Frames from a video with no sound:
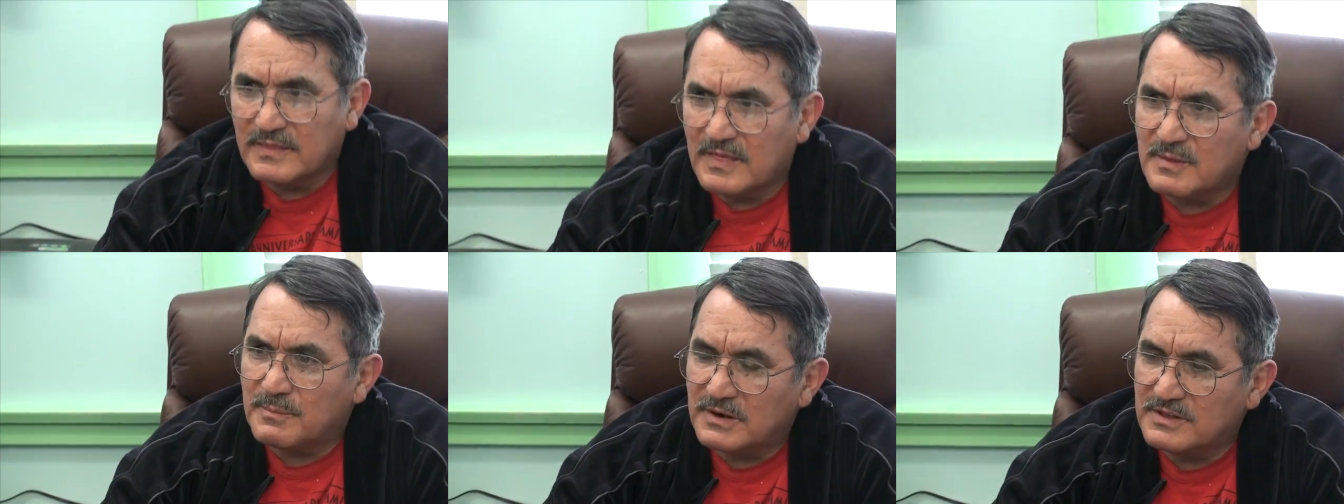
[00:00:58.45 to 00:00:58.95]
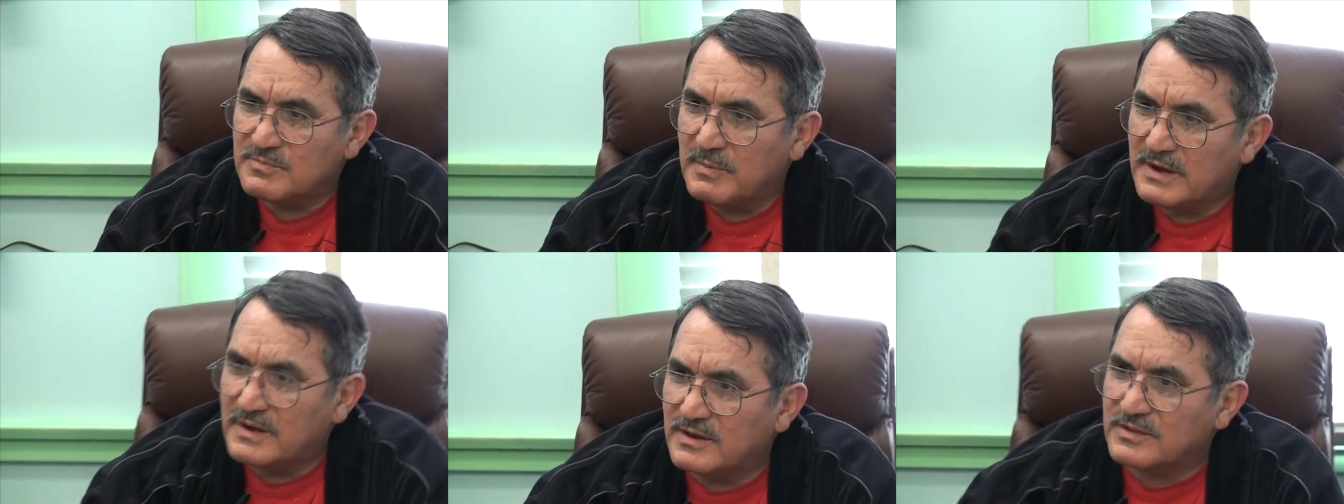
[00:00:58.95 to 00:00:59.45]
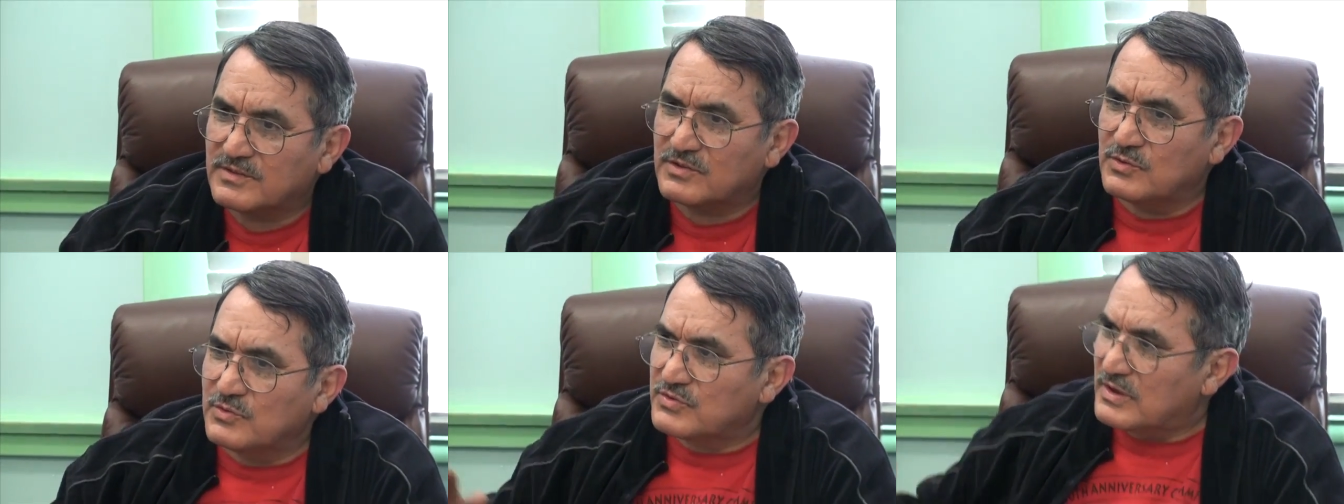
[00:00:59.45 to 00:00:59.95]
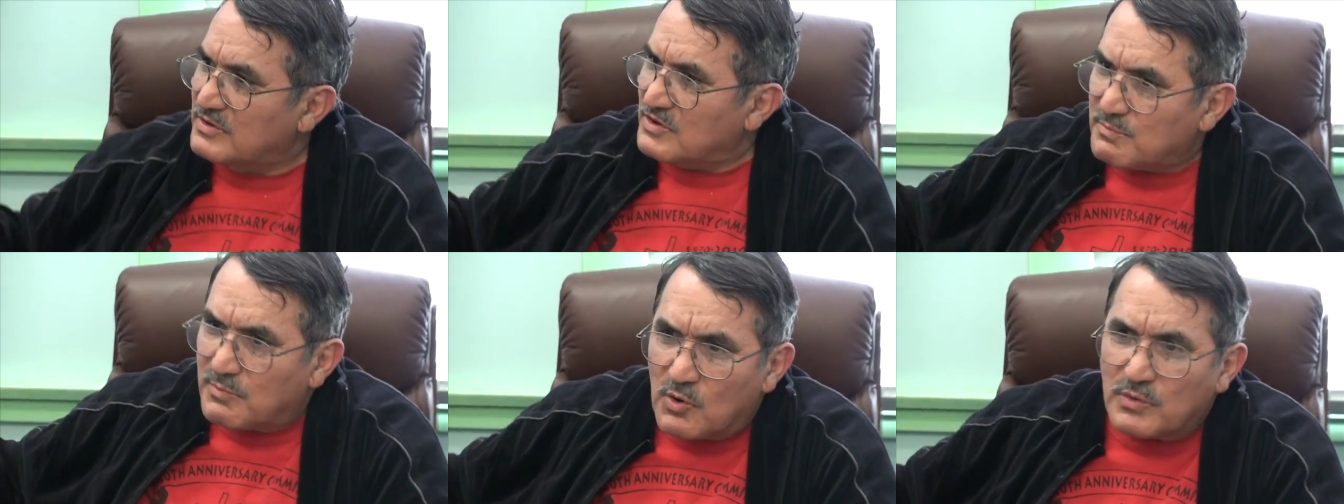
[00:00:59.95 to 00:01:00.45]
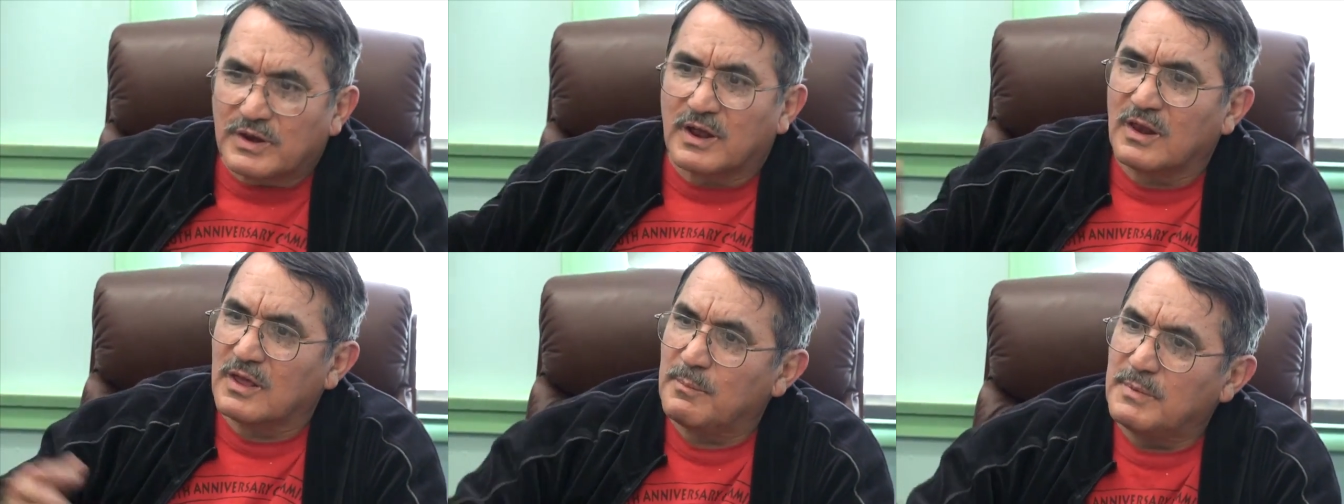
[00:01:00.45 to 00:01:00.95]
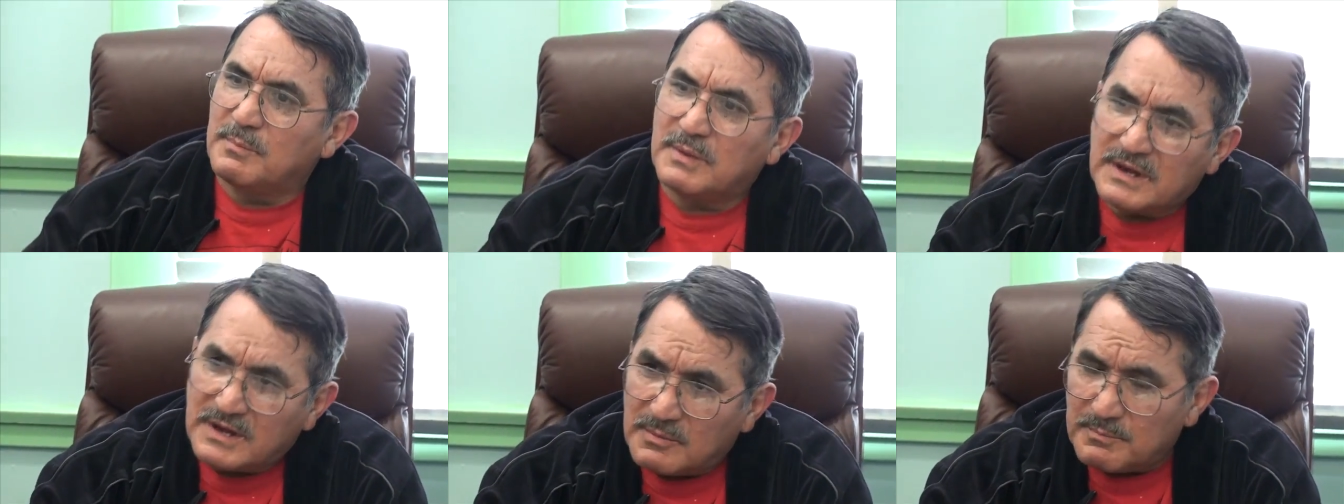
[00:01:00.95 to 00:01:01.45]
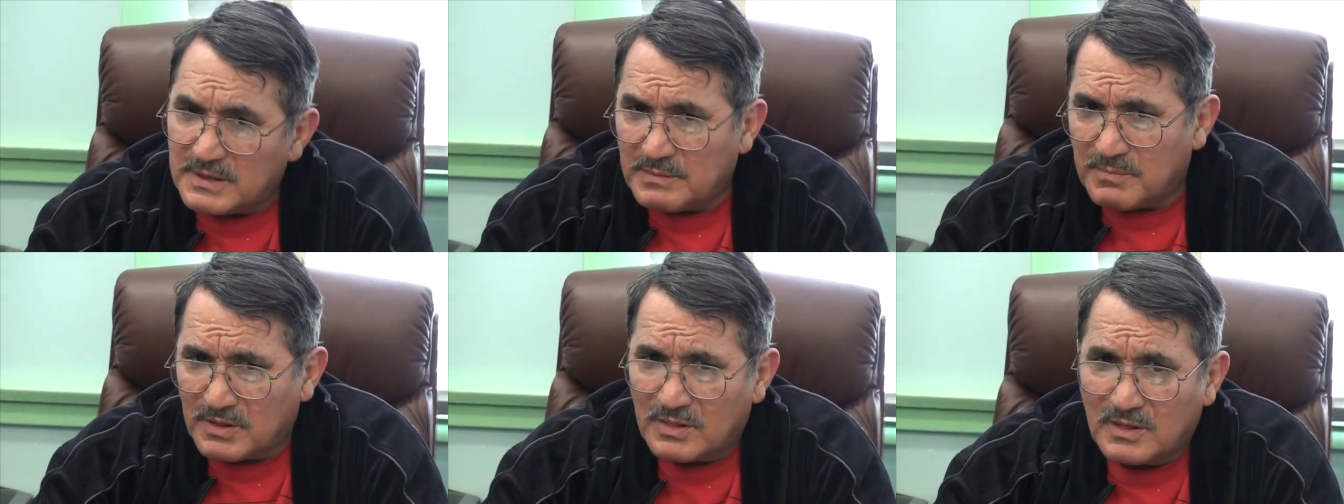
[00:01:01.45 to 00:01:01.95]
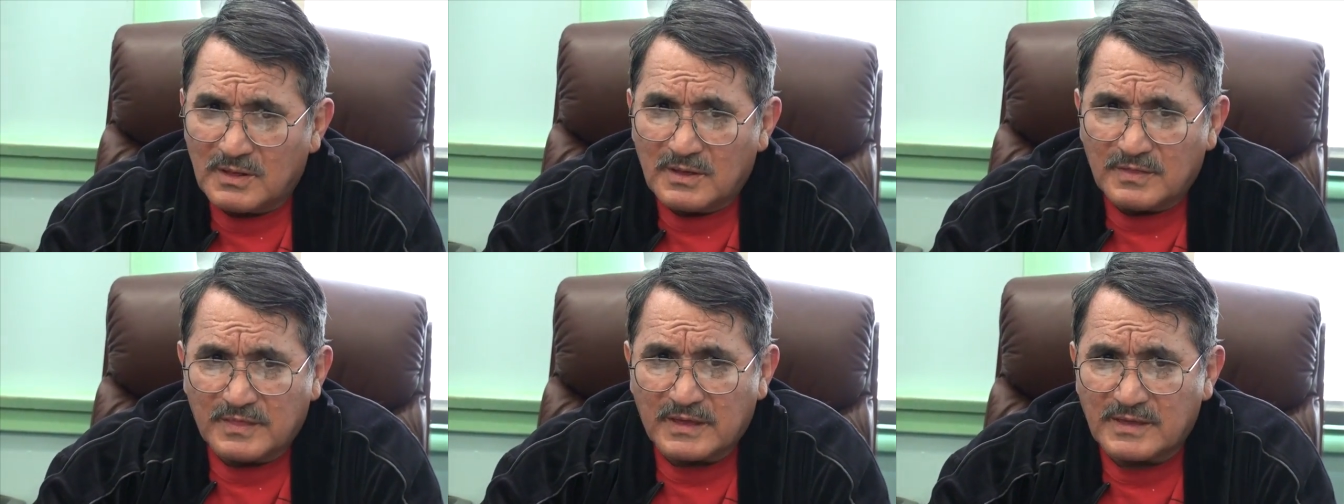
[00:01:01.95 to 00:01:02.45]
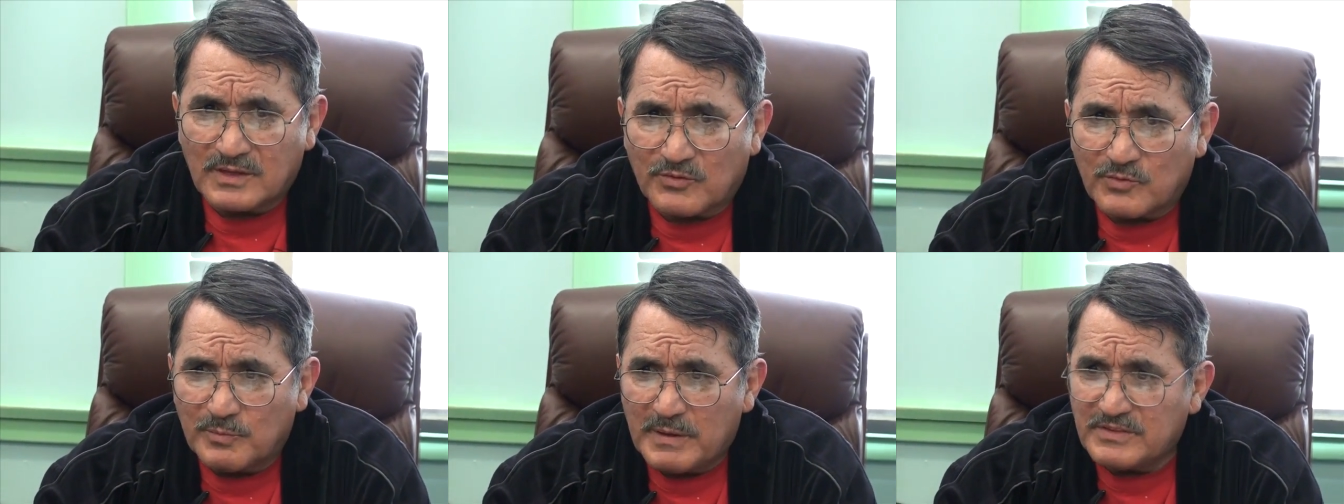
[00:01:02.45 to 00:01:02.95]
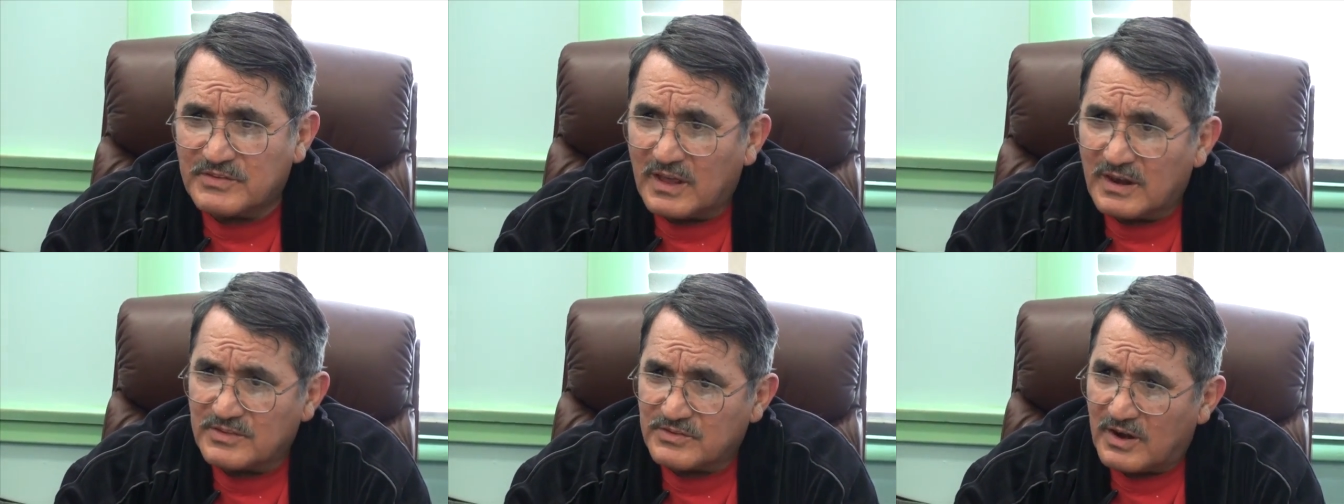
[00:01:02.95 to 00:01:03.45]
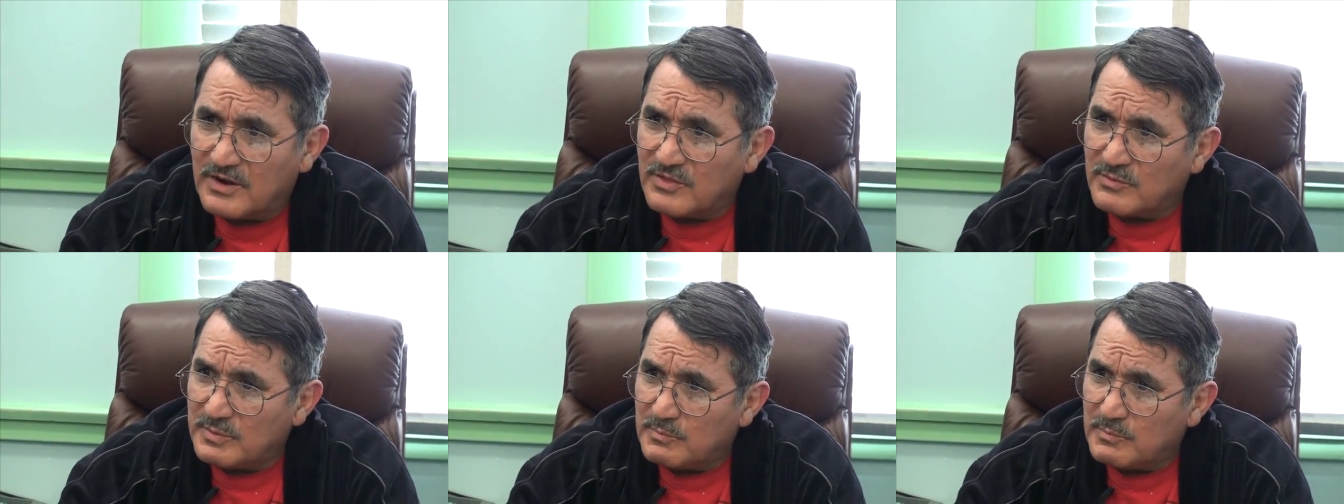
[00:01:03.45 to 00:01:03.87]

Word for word: Then the police made an excuse and just broke it all up and beating the people. They killed Ruben Salazar, the